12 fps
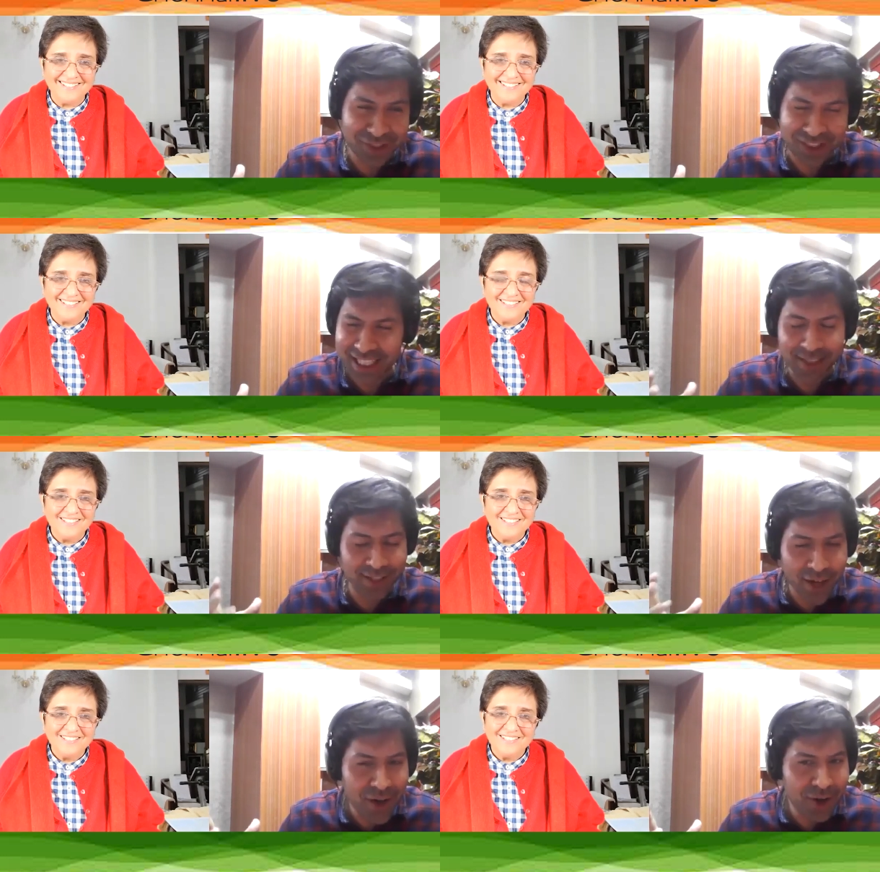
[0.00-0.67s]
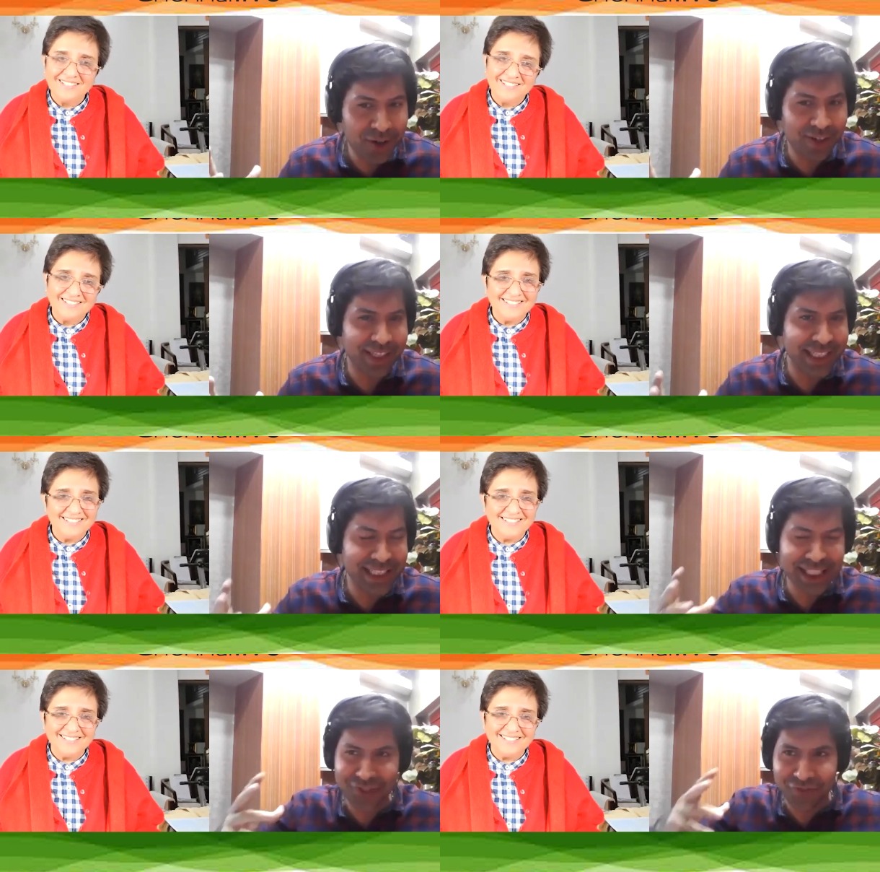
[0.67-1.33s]
Speaker 1: But if you say, no,
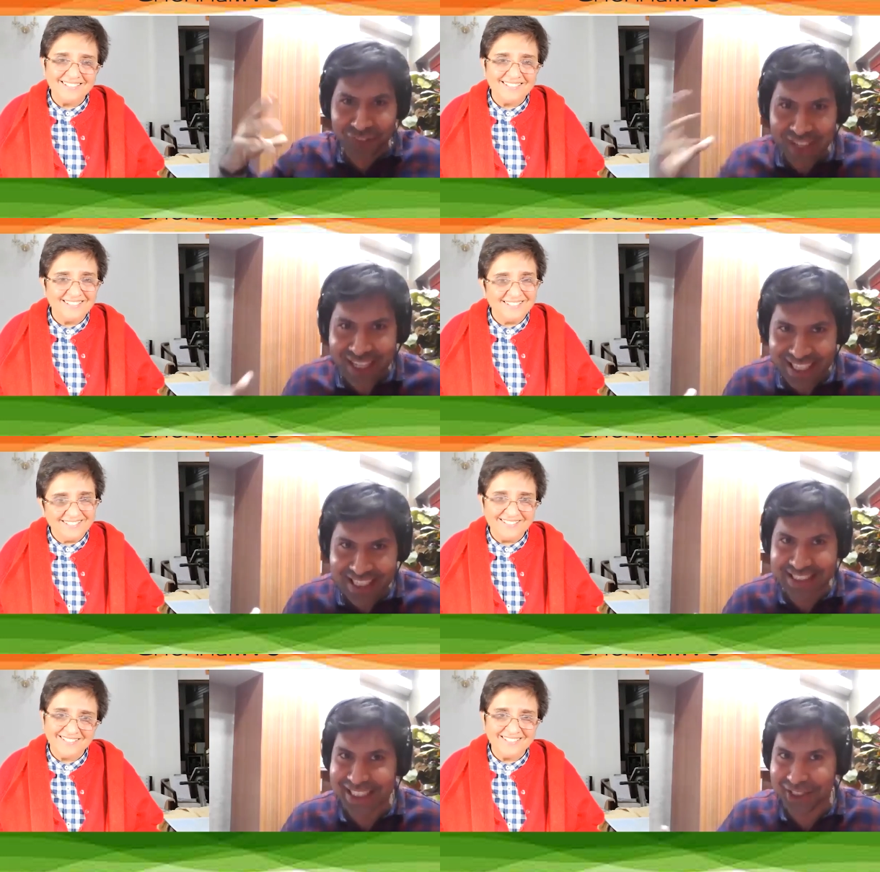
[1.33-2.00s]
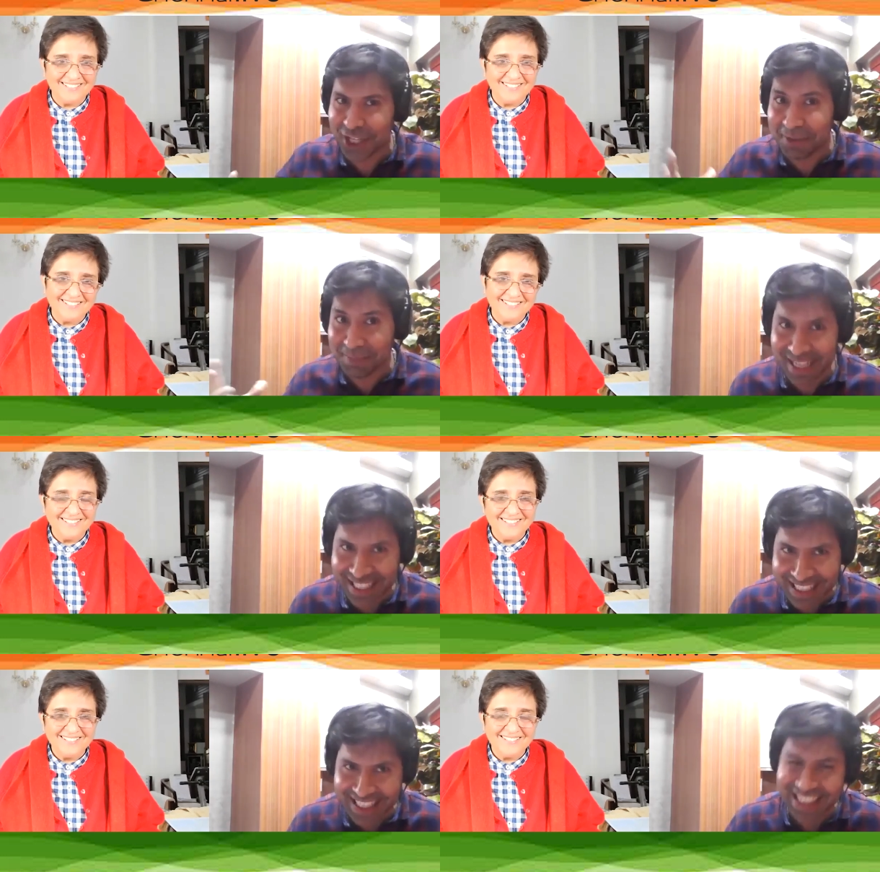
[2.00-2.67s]
this is fearless, it's not
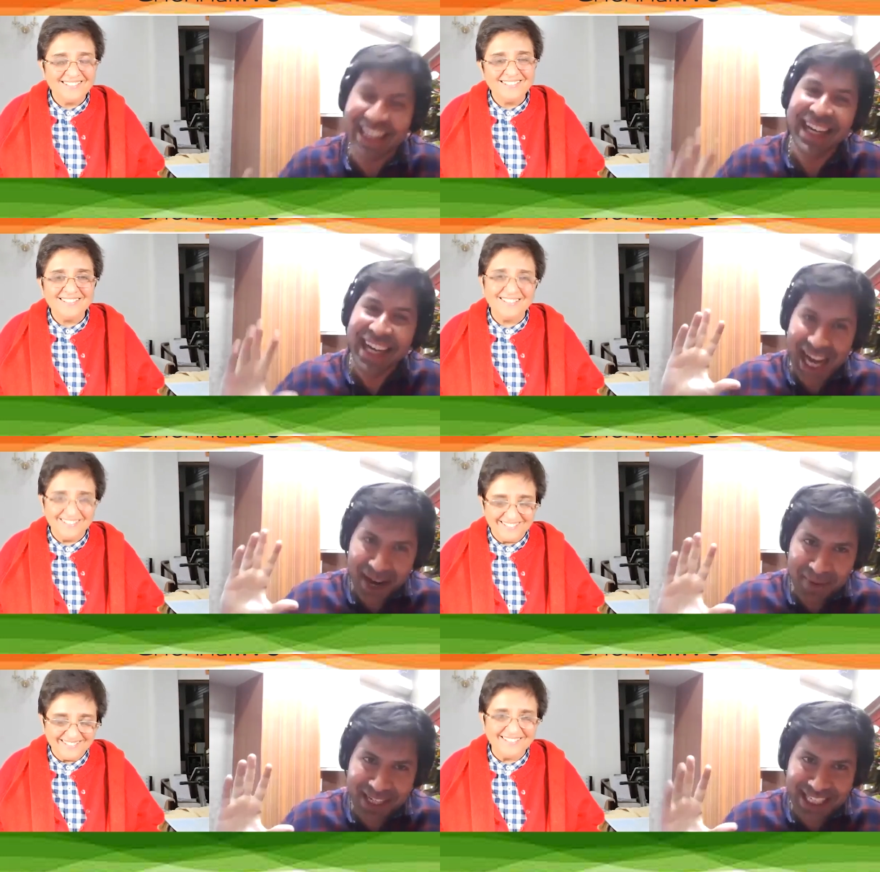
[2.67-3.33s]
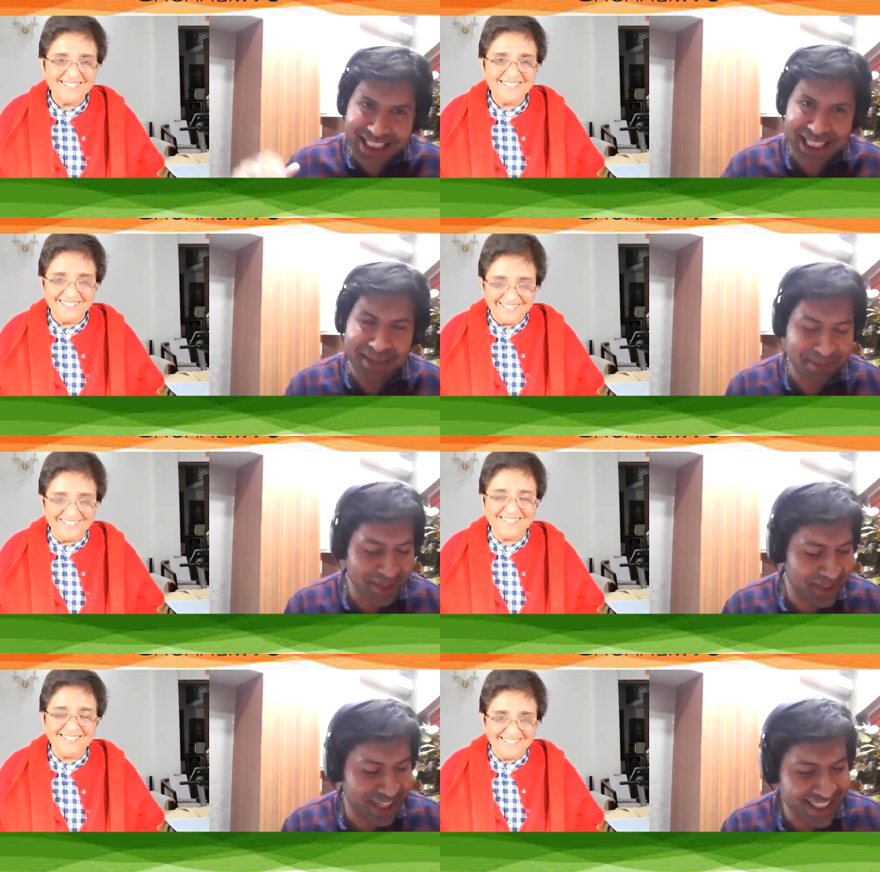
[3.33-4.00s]
melody, I will
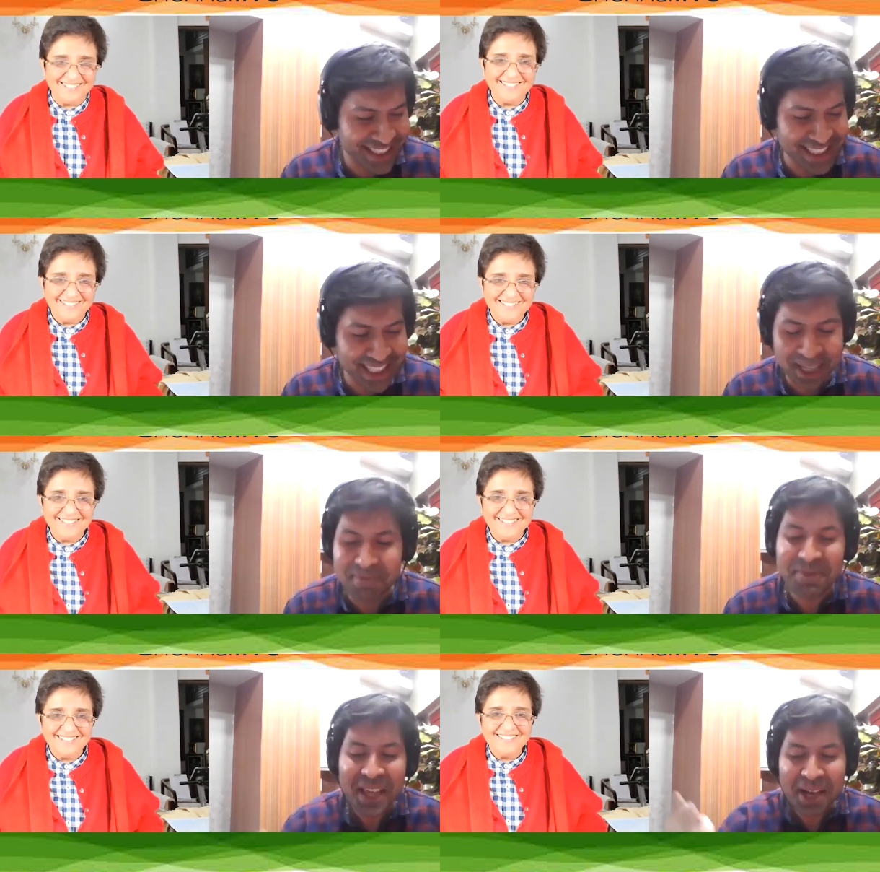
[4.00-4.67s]
accept your answer.